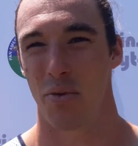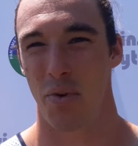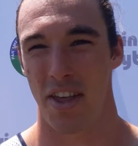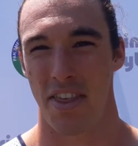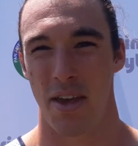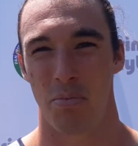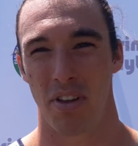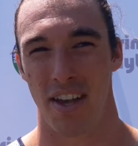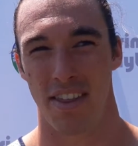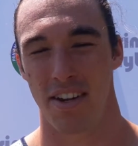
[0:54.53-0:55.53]
the way they
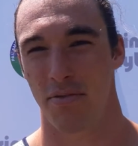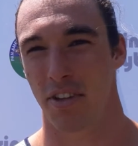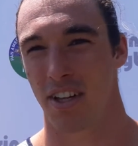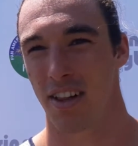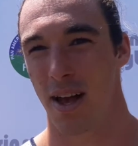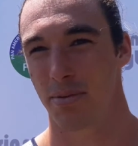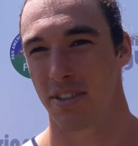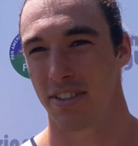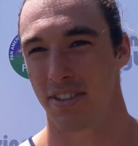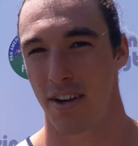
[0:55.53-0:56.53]
play, they definitely collapsed
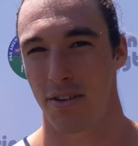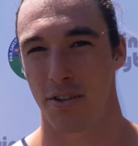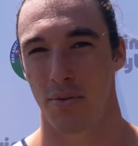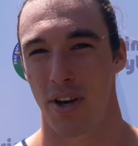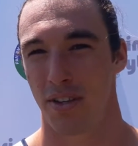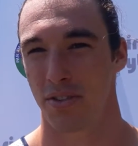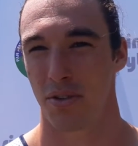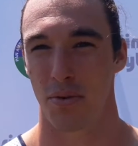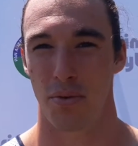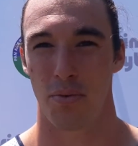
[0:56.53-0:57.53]
in the center as well.
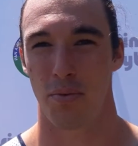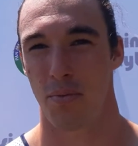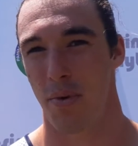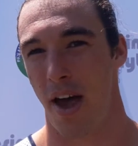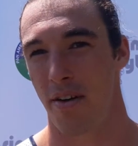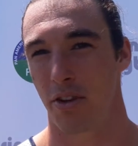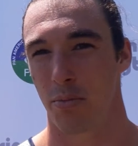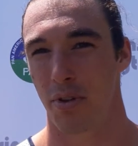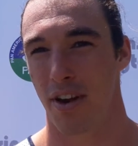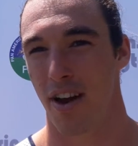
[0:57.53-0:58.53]
So having a
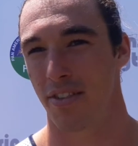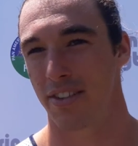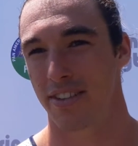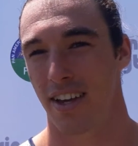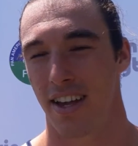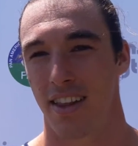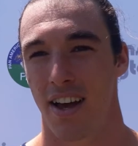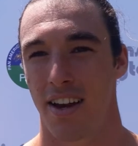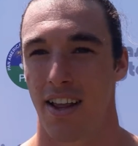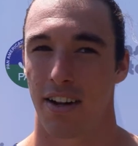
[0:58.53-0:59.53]
player out in the
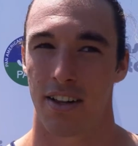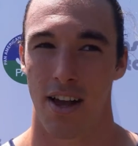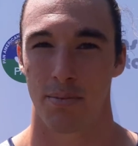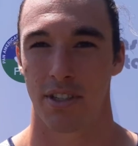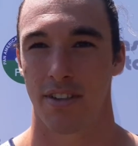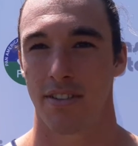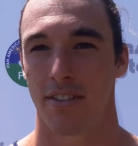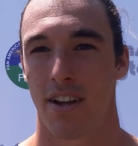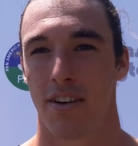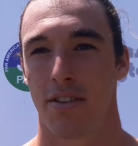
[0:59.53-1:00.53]
sideline and collapsing in the
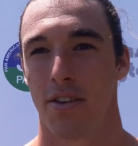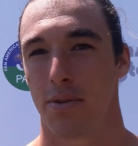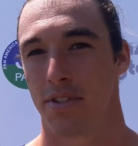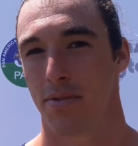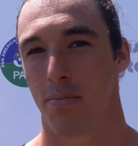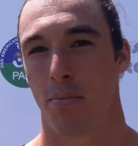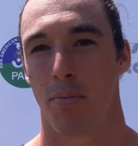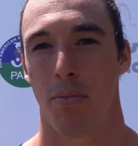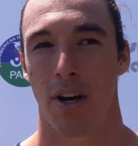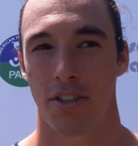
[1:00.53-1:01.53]
center, there wasn't
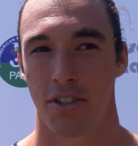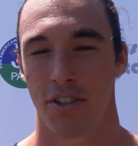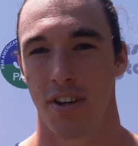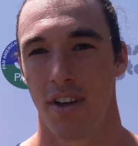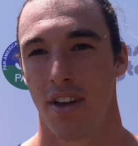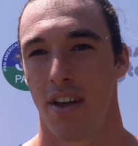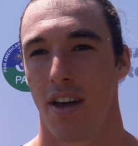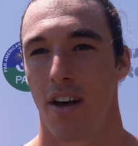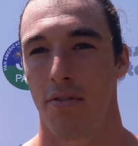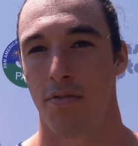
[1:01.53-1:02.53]
much
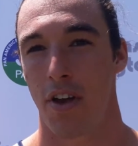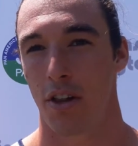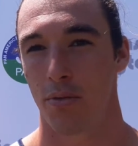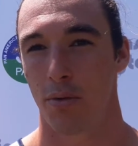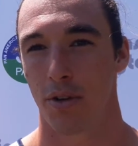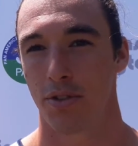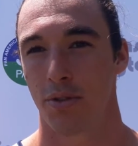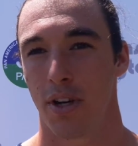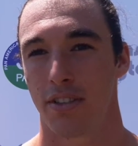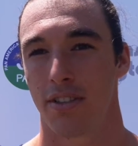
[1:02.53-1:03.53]
available
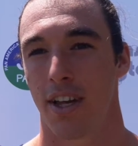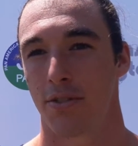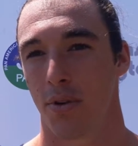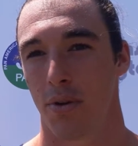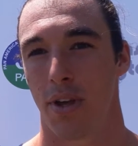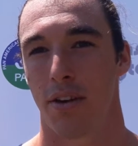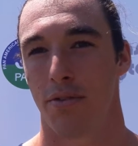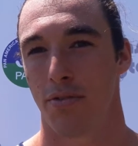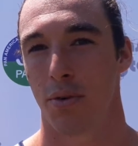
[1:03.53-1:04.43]
to us, and that's why we had to